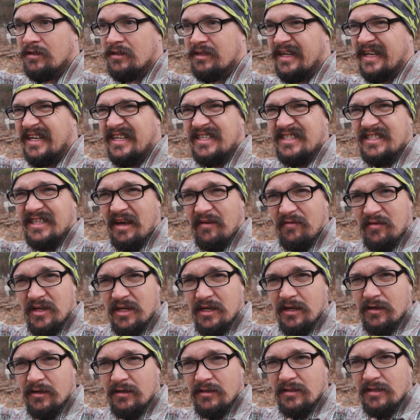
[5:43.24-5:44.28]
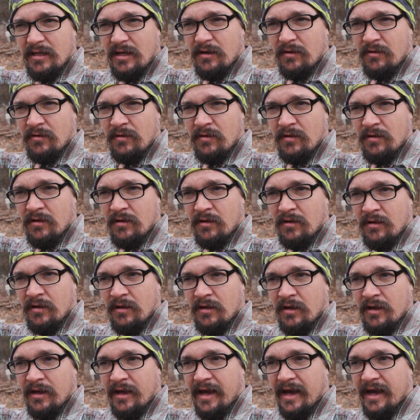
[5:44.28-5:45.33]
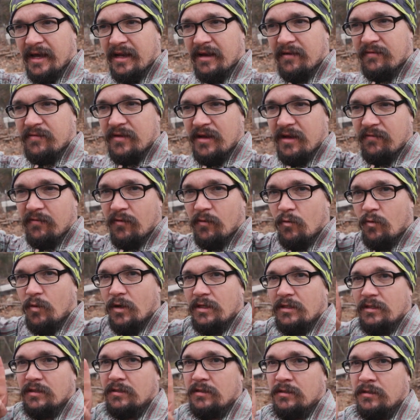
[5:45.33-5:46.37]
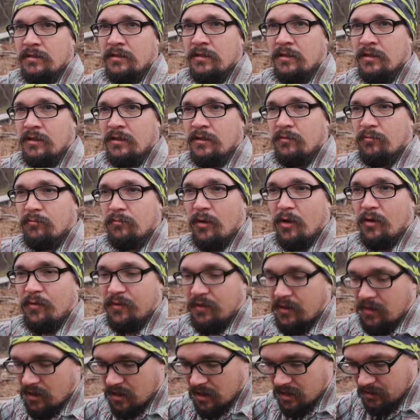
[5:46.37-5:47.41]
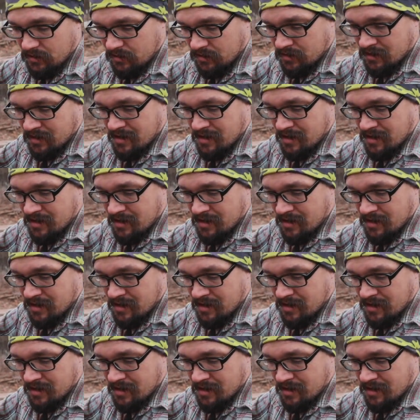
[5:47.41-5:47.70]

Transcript: like seven years now, and I've never once mowed the lawn.